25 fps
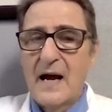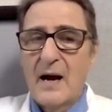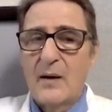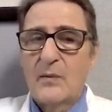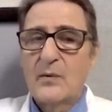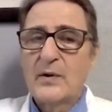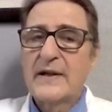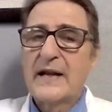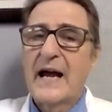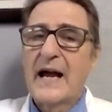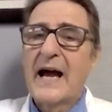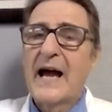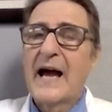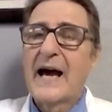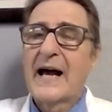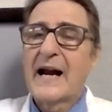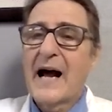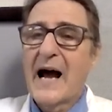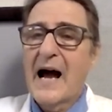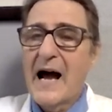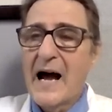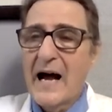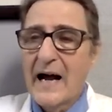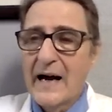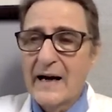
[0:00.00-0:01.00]
And when they had
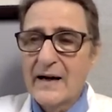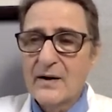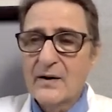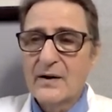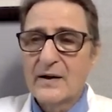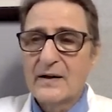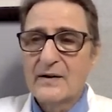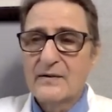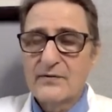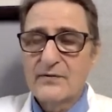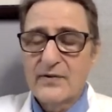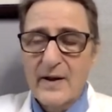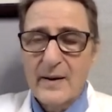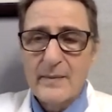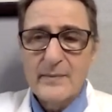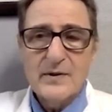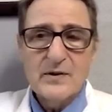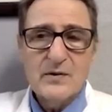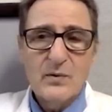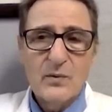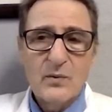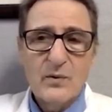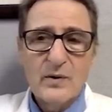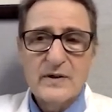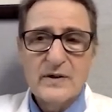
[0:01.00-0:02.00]
a higher
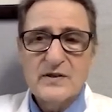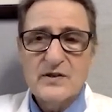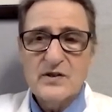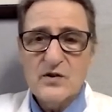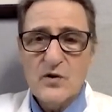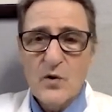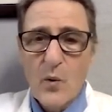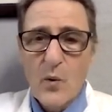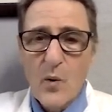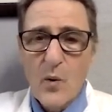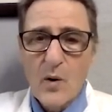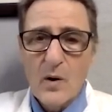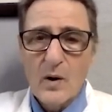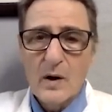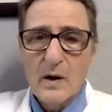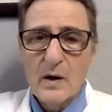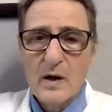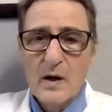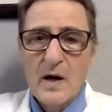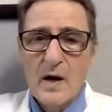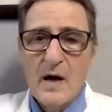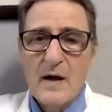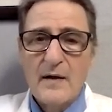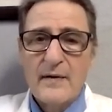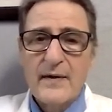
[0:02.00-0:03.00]
inflammatory
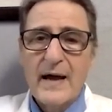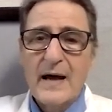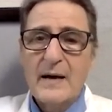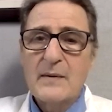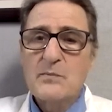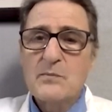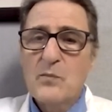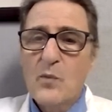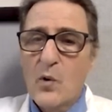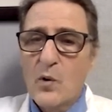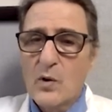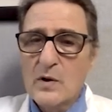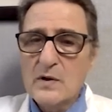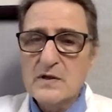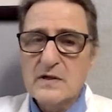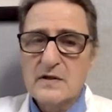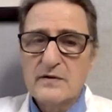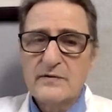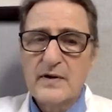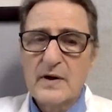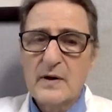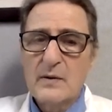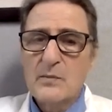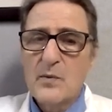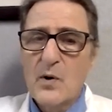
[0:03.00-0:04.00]
score, they had more
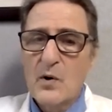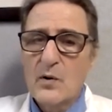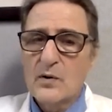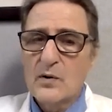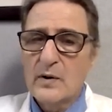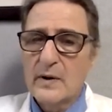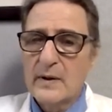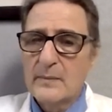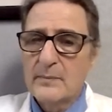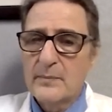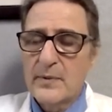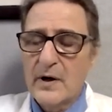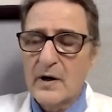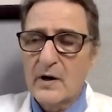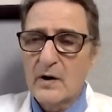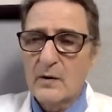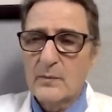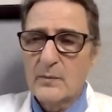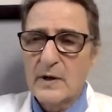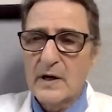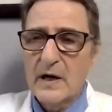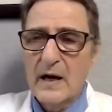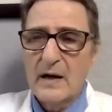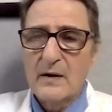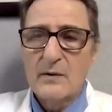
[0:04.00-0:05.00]
severe motor
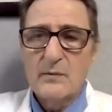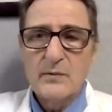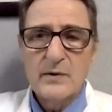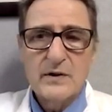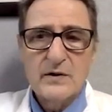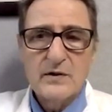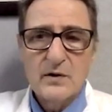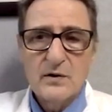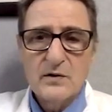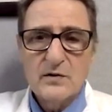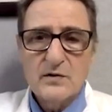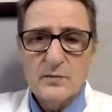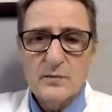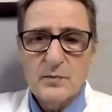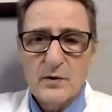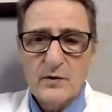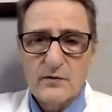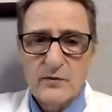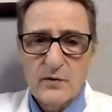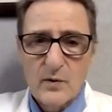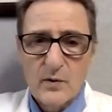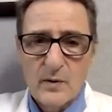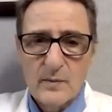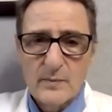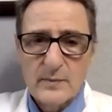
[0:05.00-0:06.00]
impairment and reduced
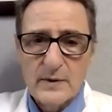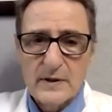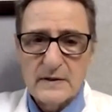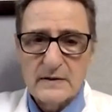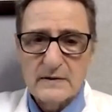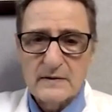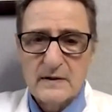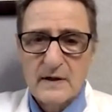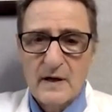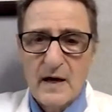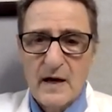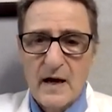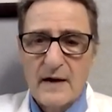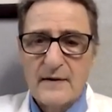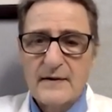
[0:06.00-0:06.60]
performance.